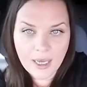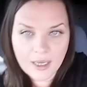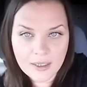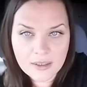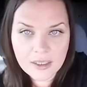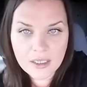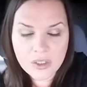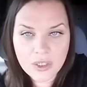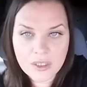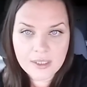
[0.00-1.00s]
and it
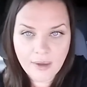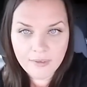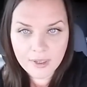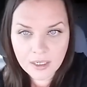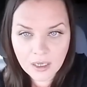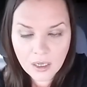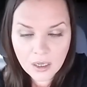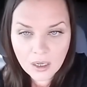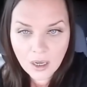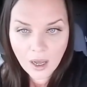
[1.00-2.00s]
took 7
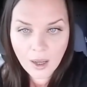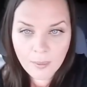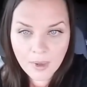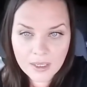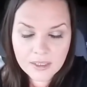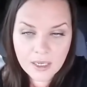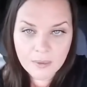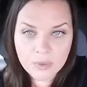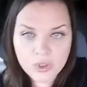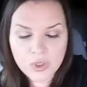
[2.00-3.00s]

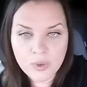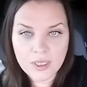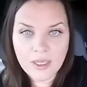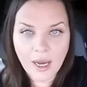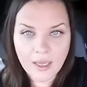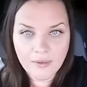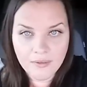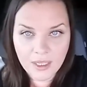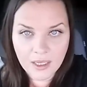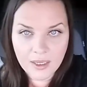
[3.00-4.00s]
attempts to get the IV
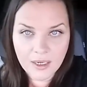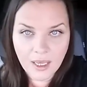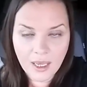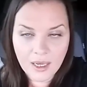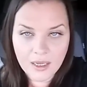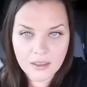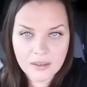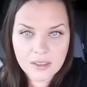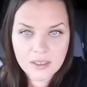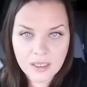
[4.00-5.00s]
in,
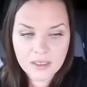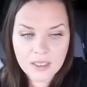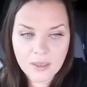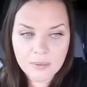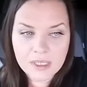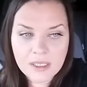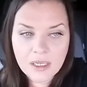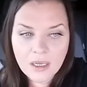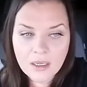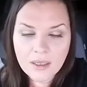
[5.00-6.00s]
and the attempts
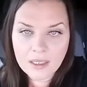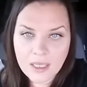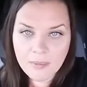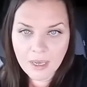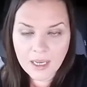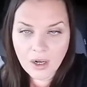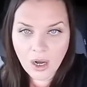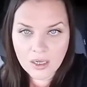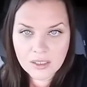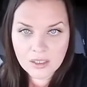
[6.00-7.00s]
that they made
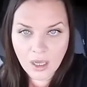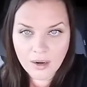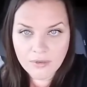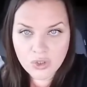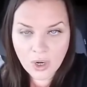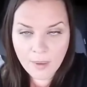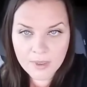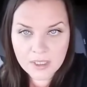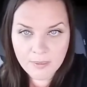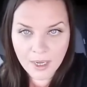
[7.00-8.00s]
caused a lot of
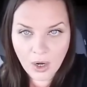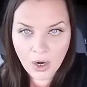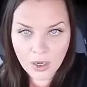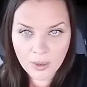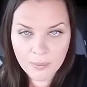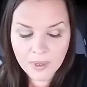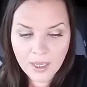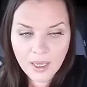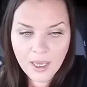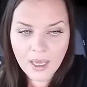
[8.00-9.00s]
trauma to my arm.
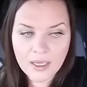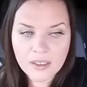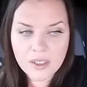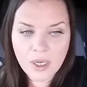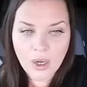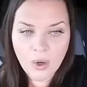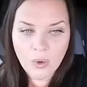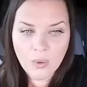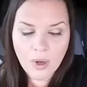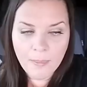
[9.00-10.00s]
And
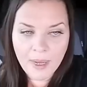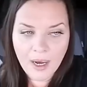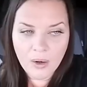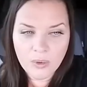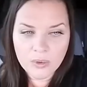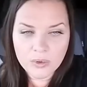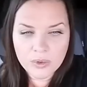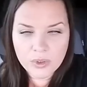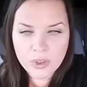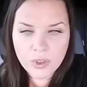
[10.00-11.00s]
so about
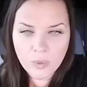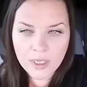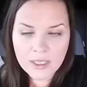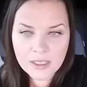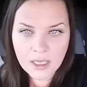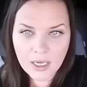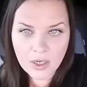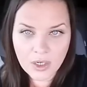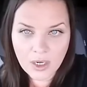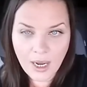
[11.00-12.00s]
2 weeks
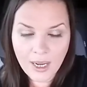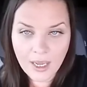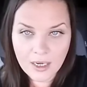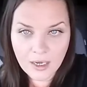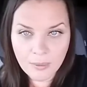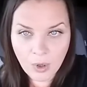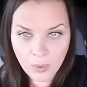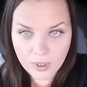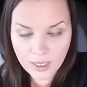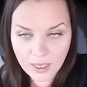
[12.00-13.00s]
later I ended up
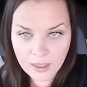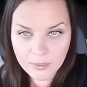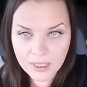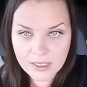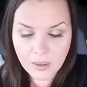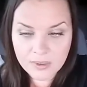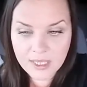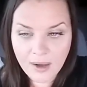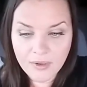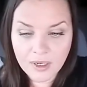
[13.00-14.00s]
going in because I was
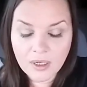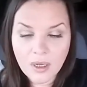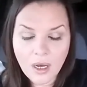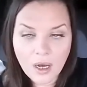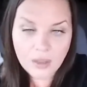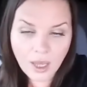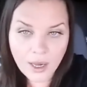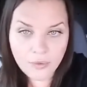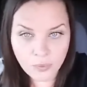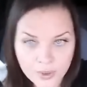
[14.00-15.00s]
having a
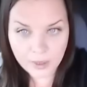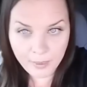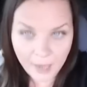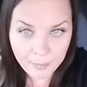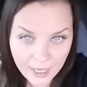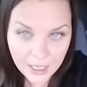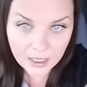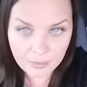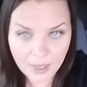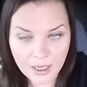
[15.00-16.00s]
lot of really bad pain
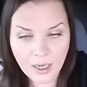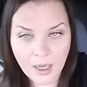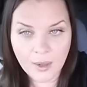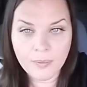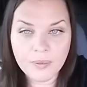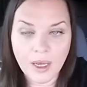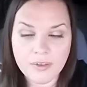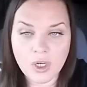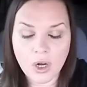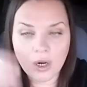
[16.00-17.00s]
in my
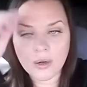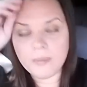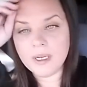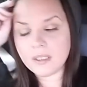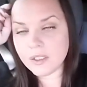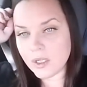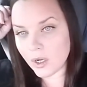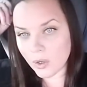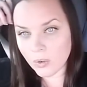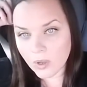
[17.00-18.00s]
left arm. And
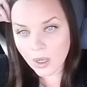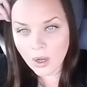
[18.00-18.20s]
so